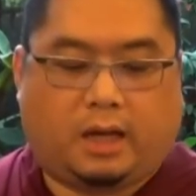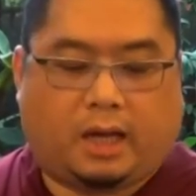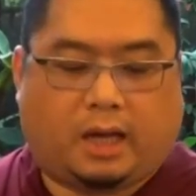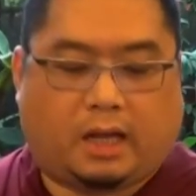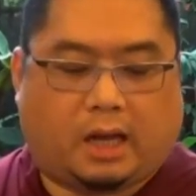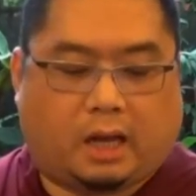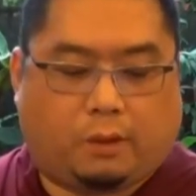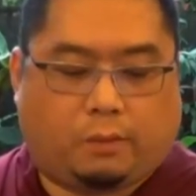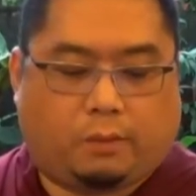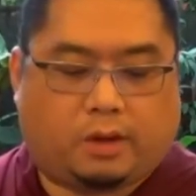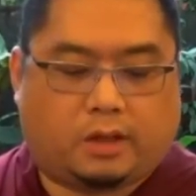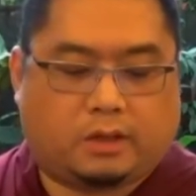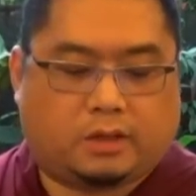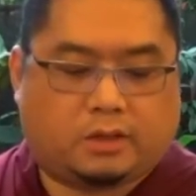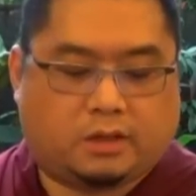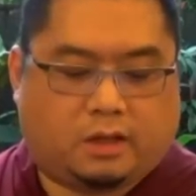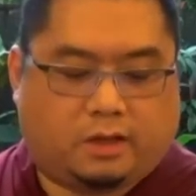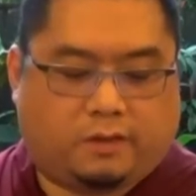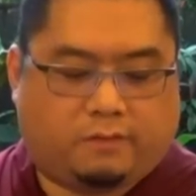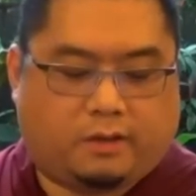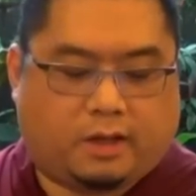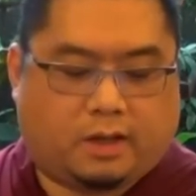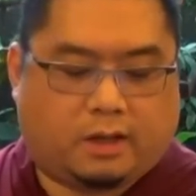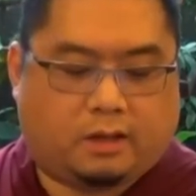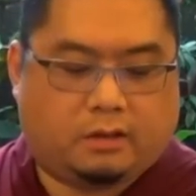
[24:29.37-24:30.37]
And I wanted to
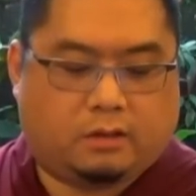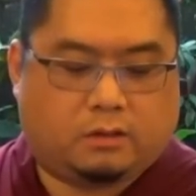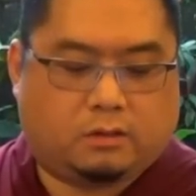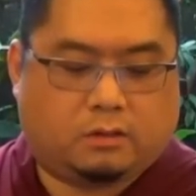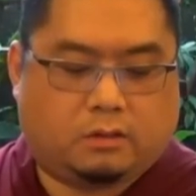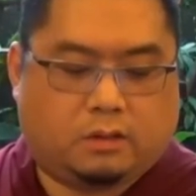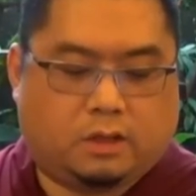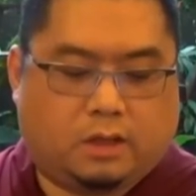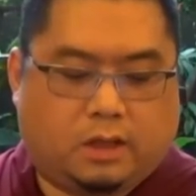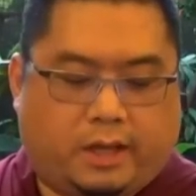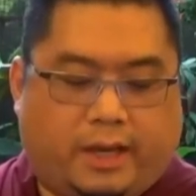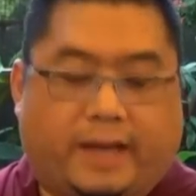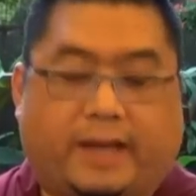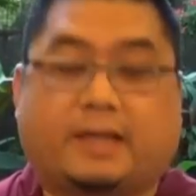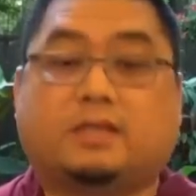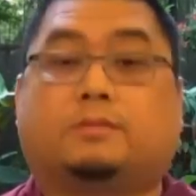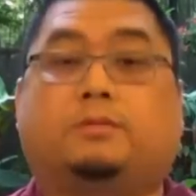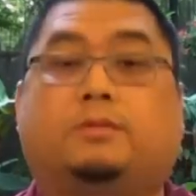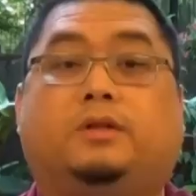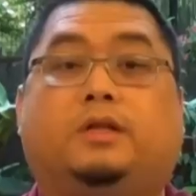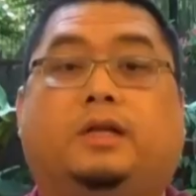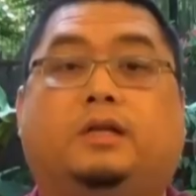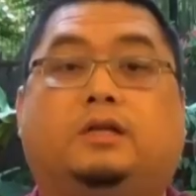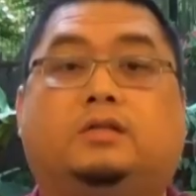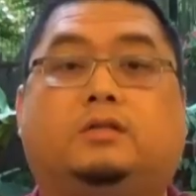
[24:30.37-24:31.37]
give that little
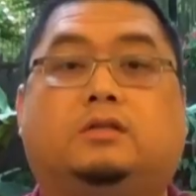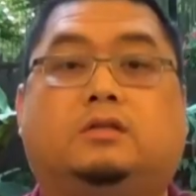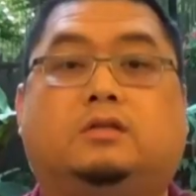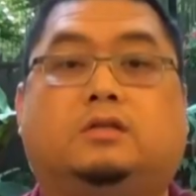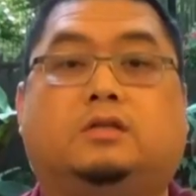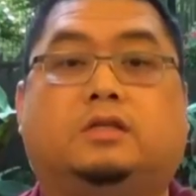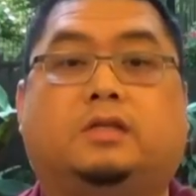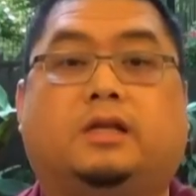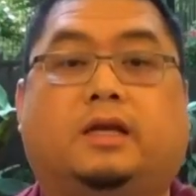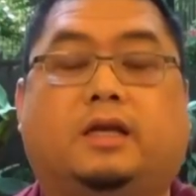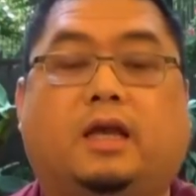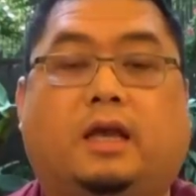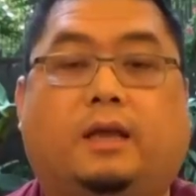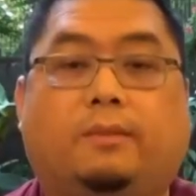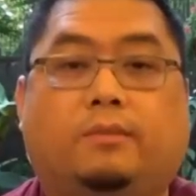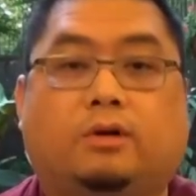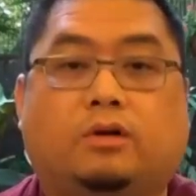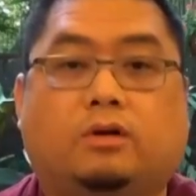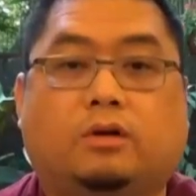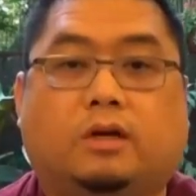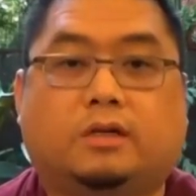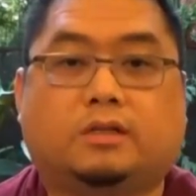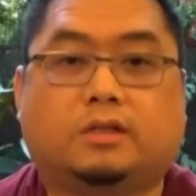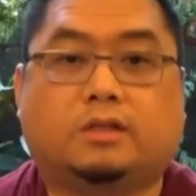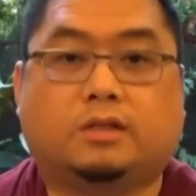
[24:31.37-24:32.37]
explanation because I came
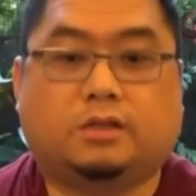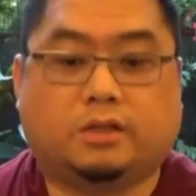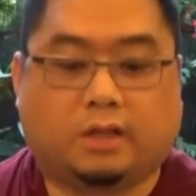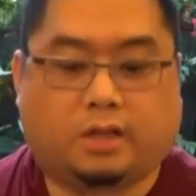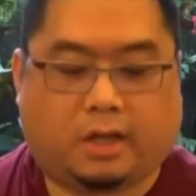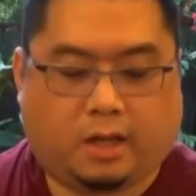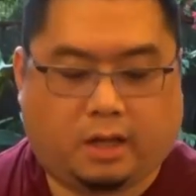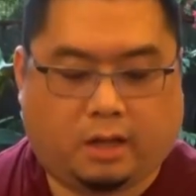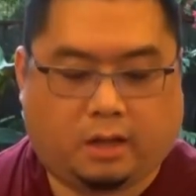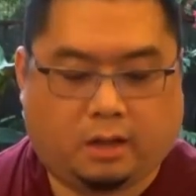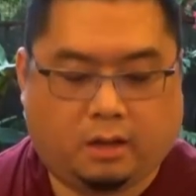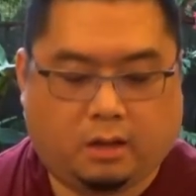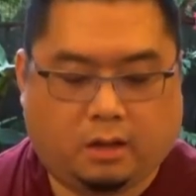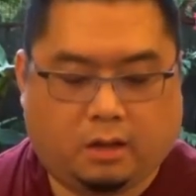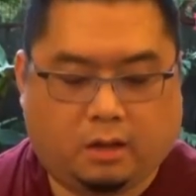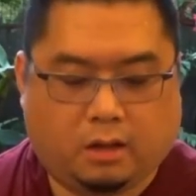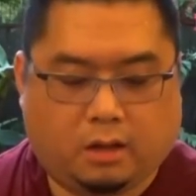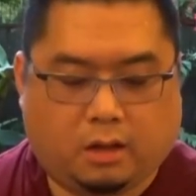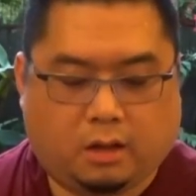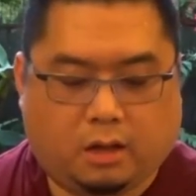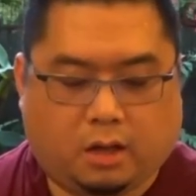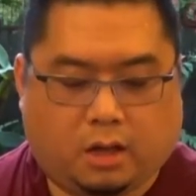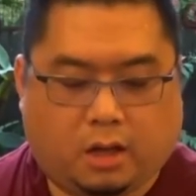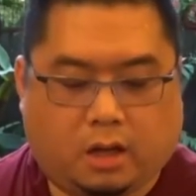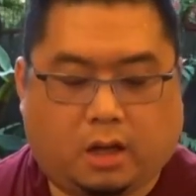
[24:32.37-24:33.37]
across it today
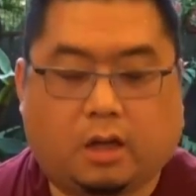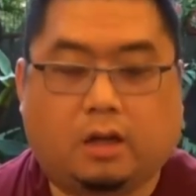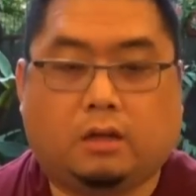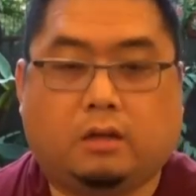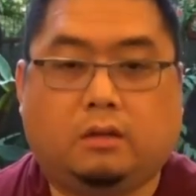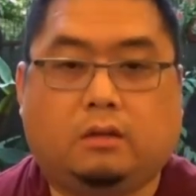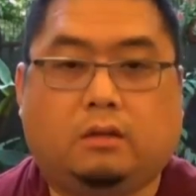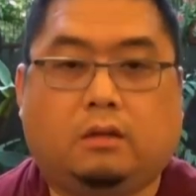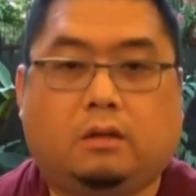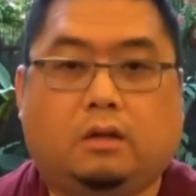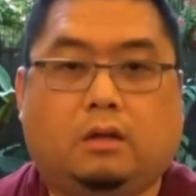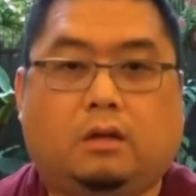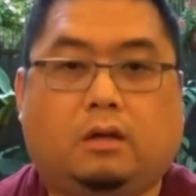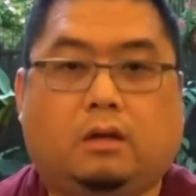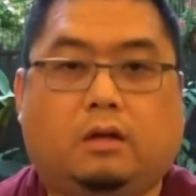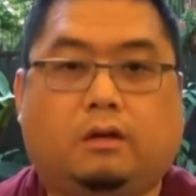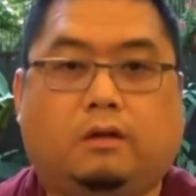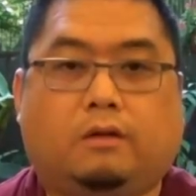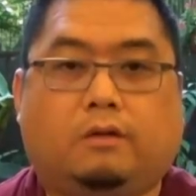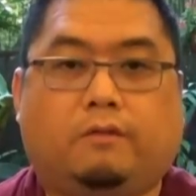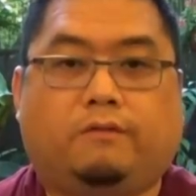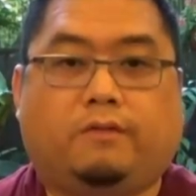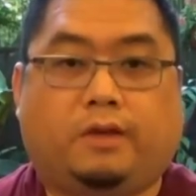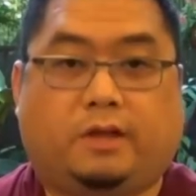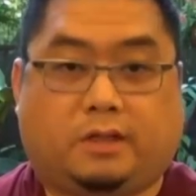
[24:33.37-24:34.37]
on
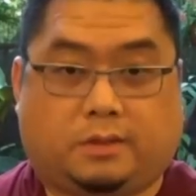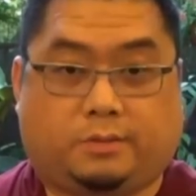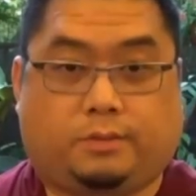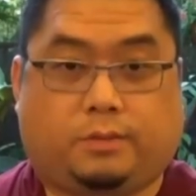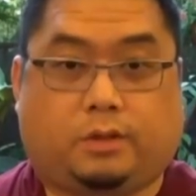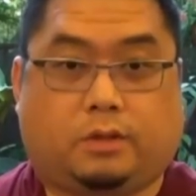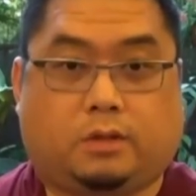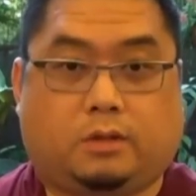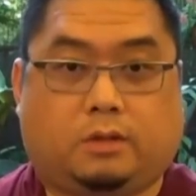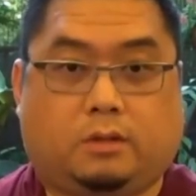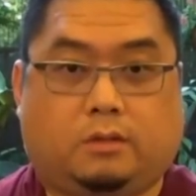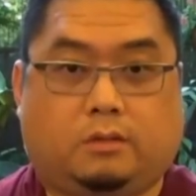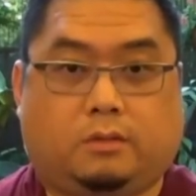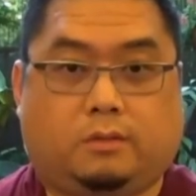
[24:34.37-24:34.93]
Facebook.